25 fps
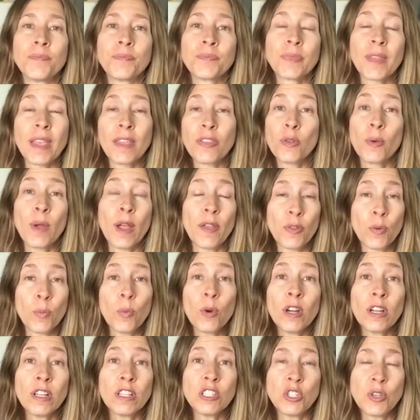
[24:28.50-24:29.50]
throughout the
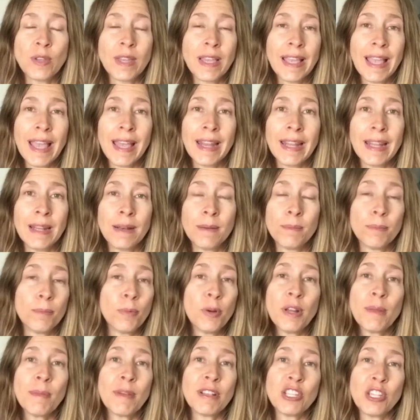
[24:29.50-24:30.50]
world. You can get it
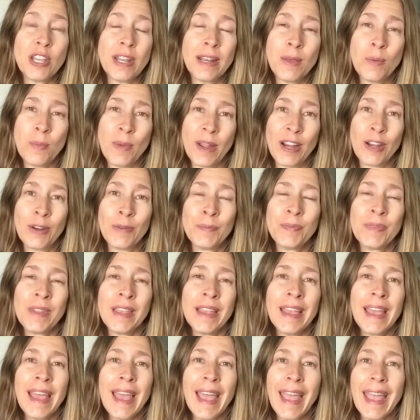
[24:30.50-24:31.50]
pretty much anywhere.
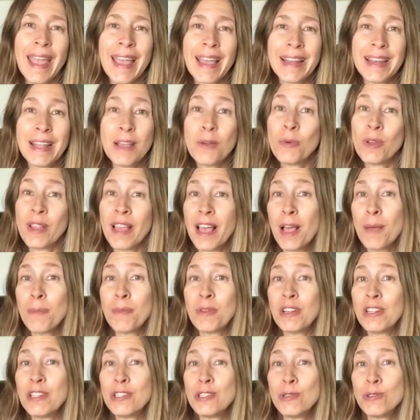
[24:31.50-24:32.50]
And it will help you
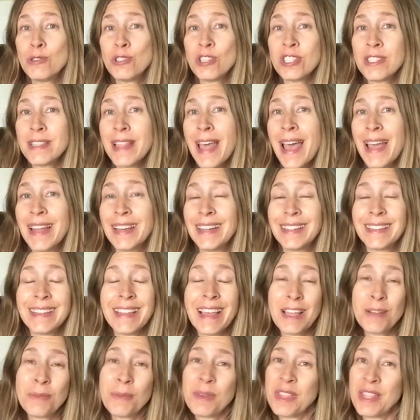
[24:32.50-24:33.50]
to do just that,
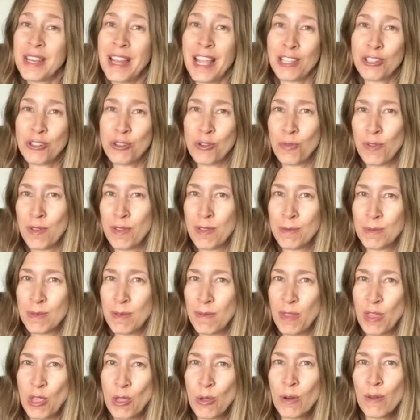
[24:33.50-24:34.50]
align with the natural rhythms of
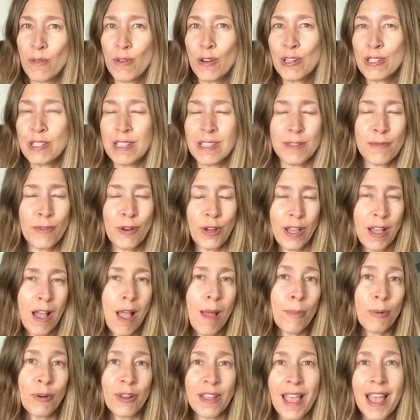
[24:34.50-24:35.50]
the universe. It's a very
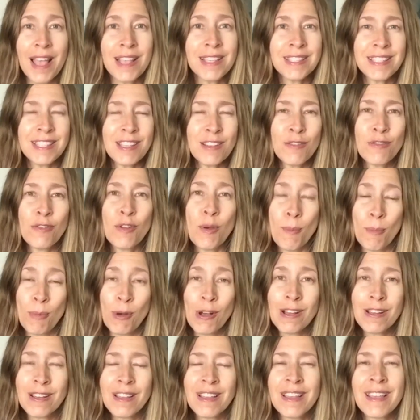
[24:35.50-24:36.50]
comprehensive
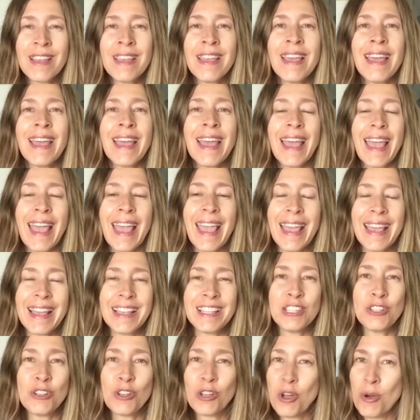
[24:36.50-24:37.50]
book,
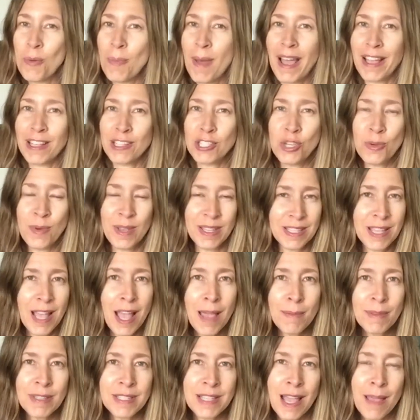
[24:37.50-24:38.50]
and you'll go back to it
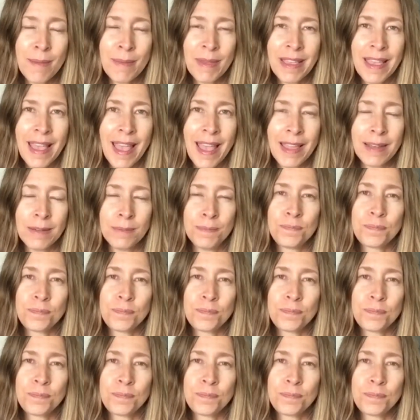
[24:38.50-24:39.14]
time and time again